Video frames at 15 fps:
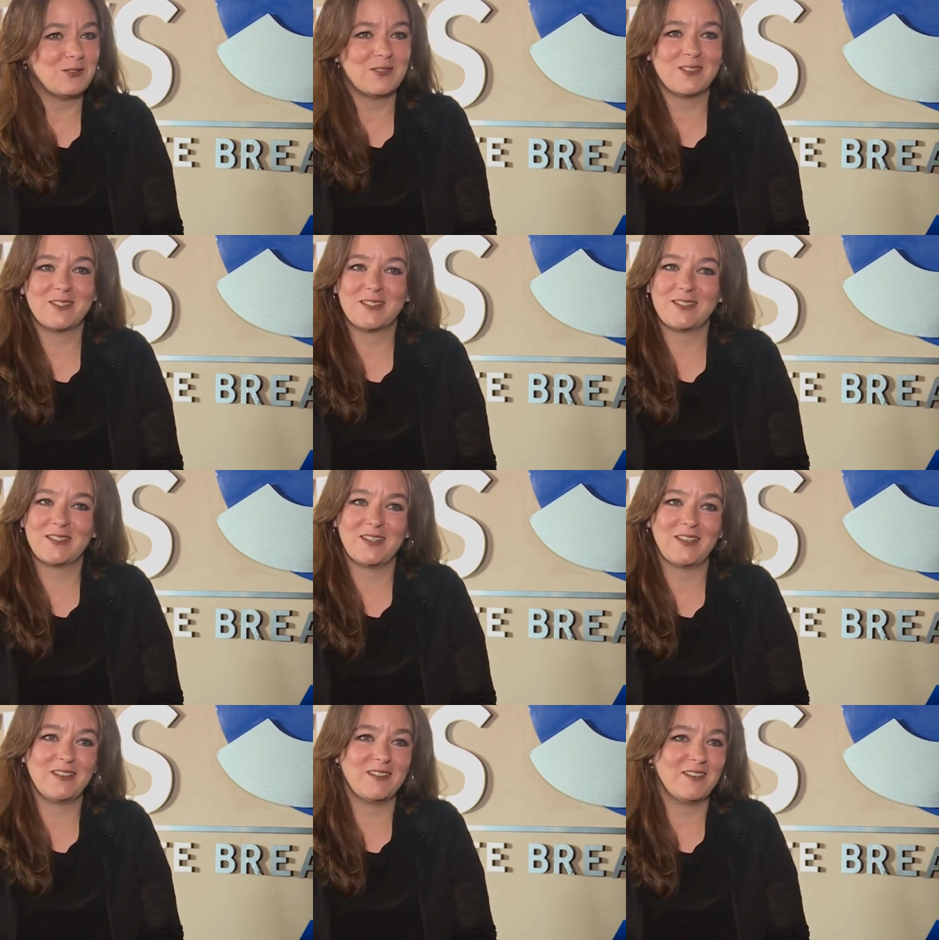This
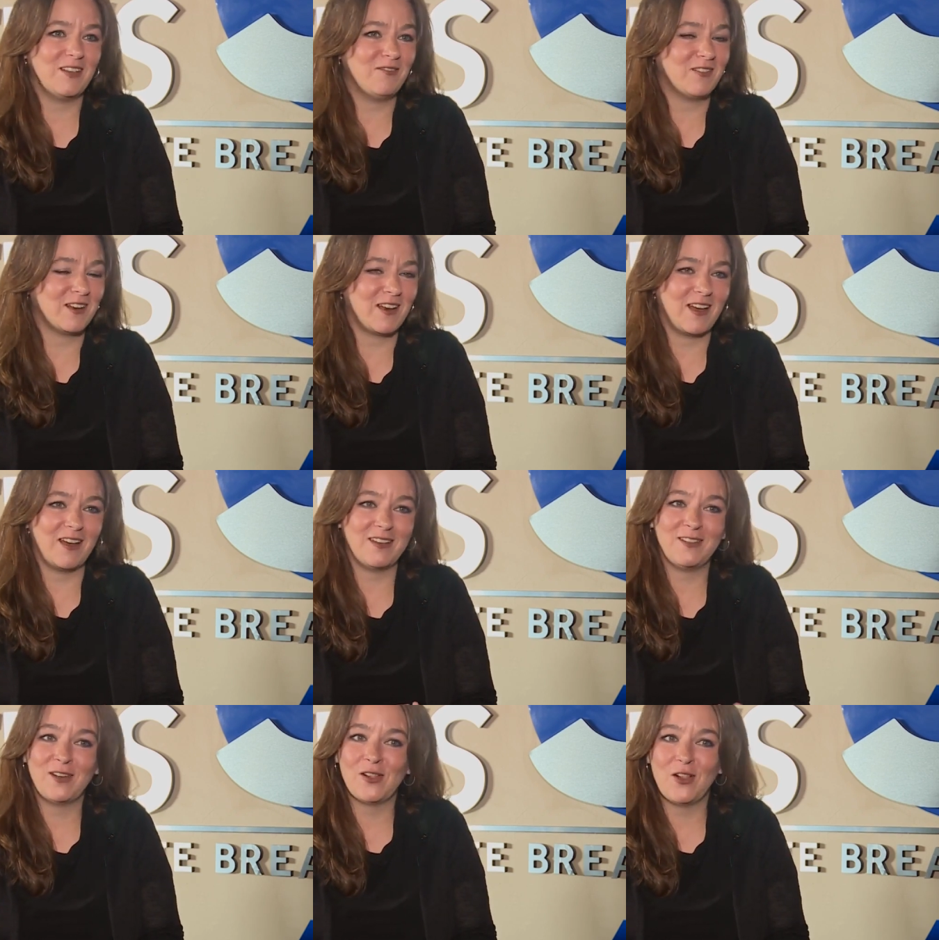isn't even an
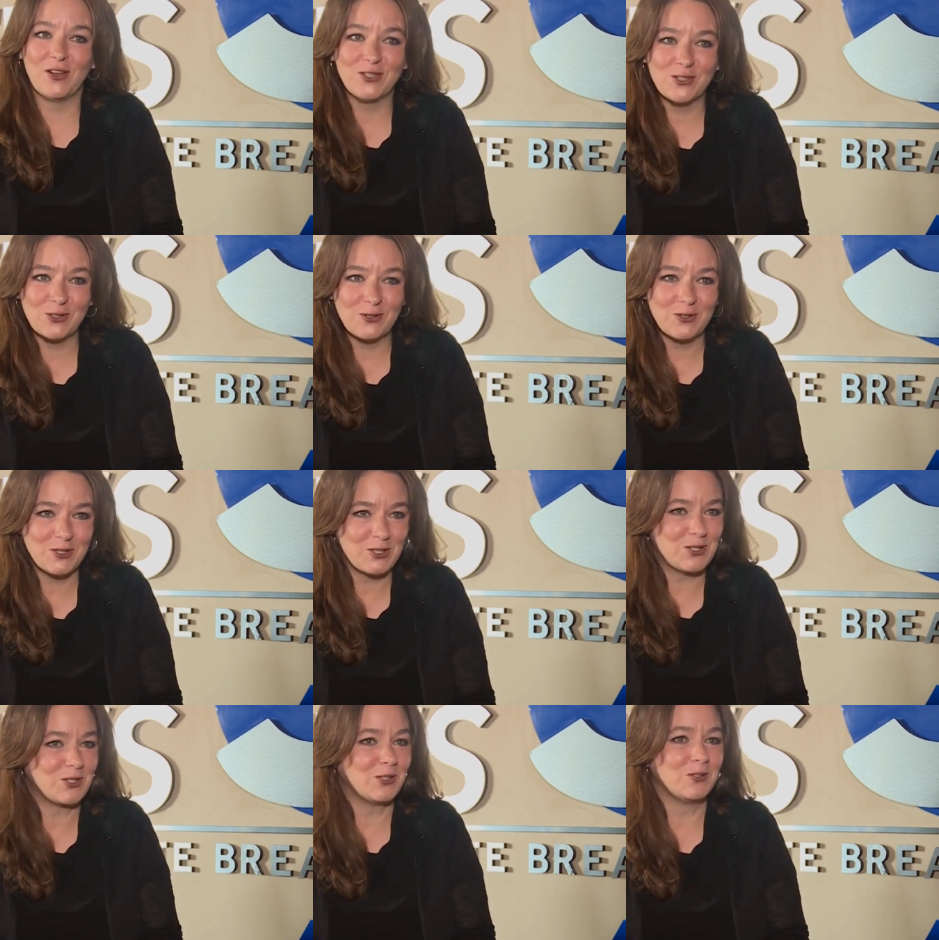ideological
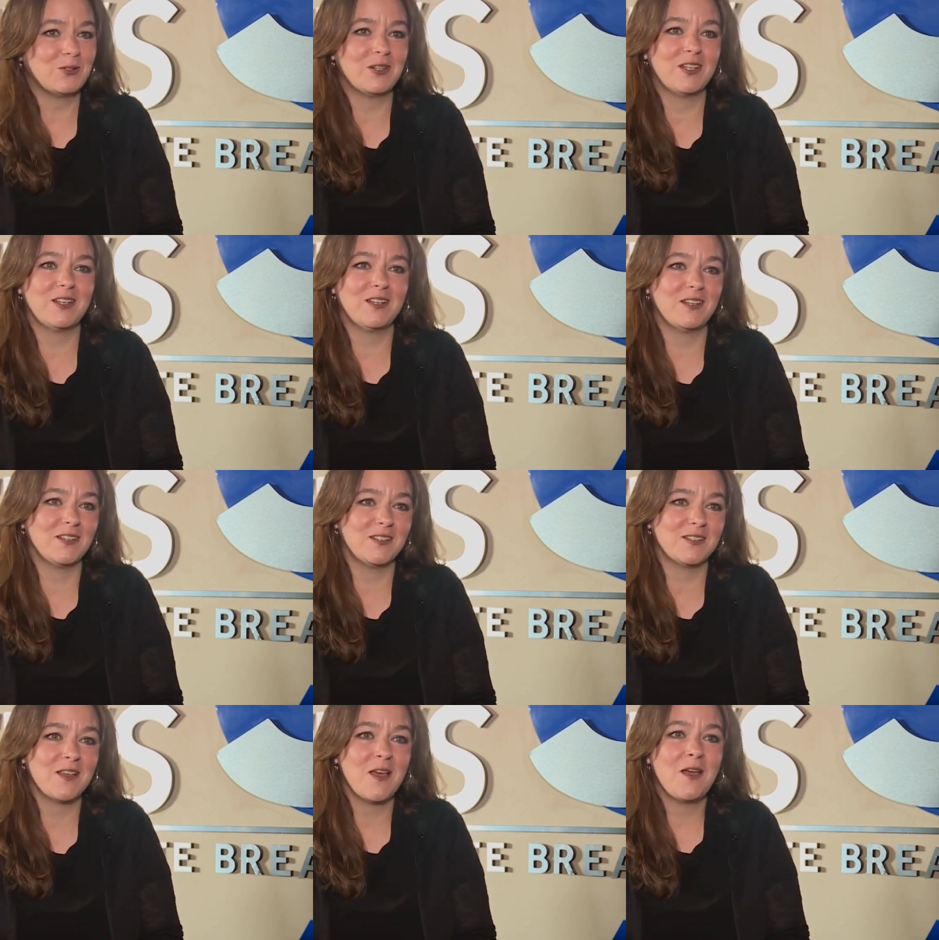issue. It
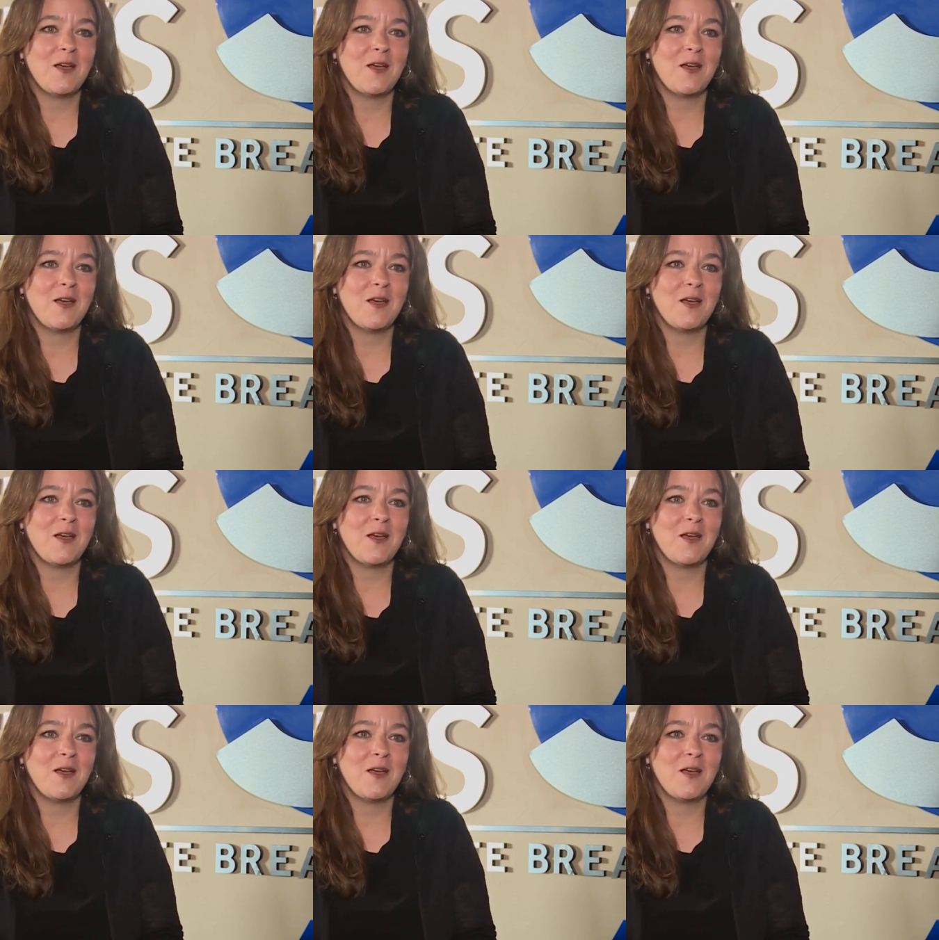is